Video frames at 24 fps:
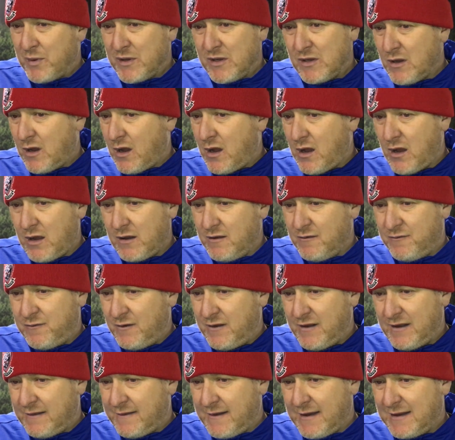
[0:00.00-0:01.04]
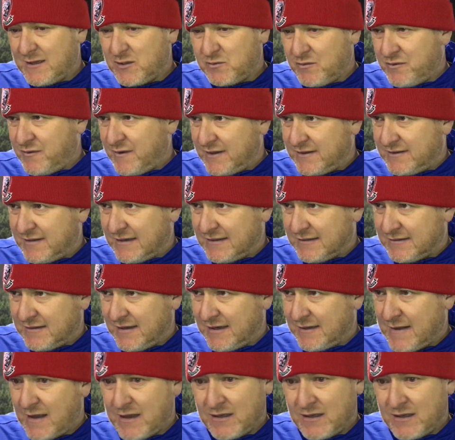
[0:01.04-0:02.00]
But the lads were fantastic.